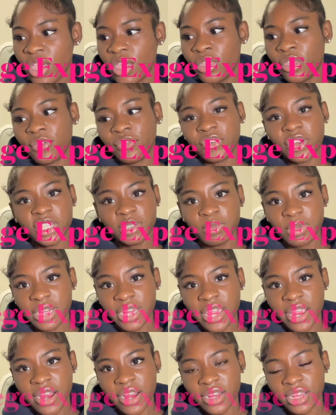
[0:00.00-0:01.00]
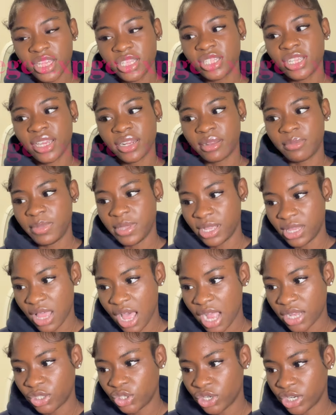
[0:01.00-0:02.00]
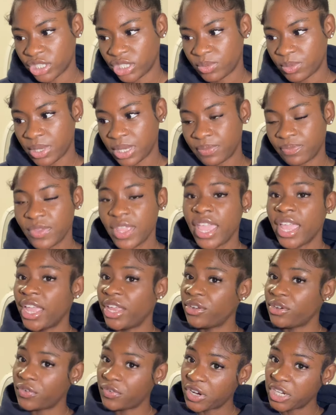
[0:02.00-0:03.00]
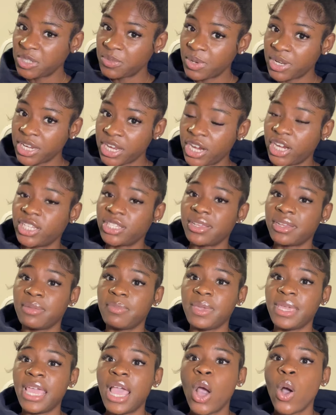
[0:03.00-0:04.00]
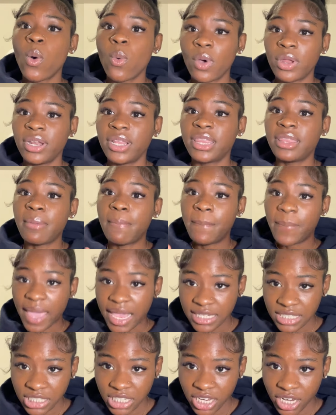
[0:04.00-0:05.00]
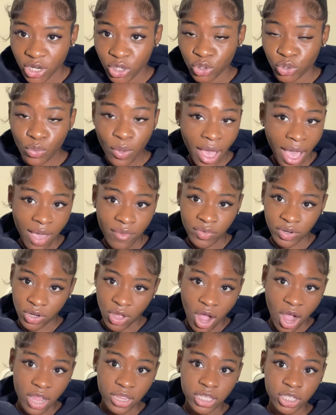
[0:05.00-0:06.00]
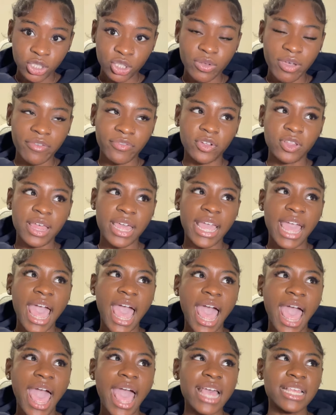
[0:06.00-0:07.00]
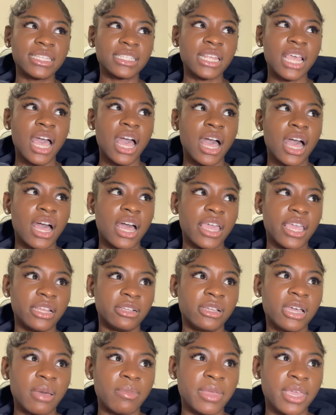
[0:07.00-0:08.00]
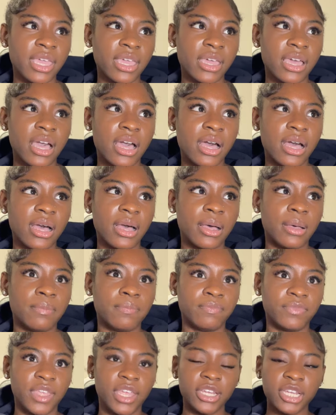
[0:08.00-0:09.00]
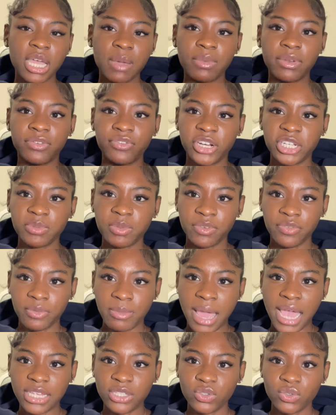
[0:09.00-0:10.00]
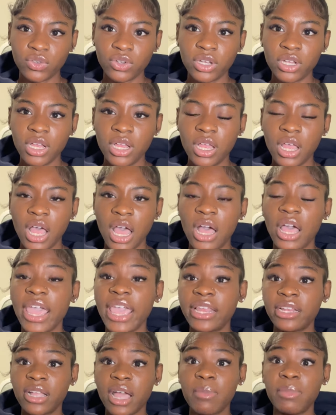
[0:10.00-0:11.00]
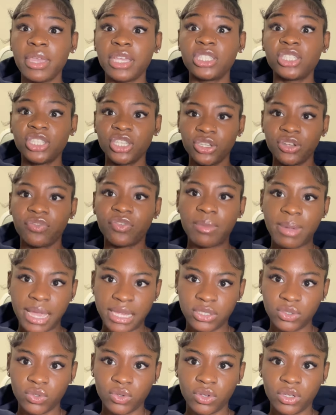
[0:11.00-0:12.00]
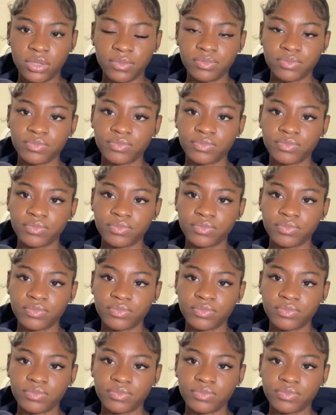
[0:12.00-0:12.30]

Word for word: Your freshman year is going to be a lot, trust me and your freshman year is going to be one of the best years you have in college so i feel like as an incoming um, incoming freshman from high school incoming senior from high school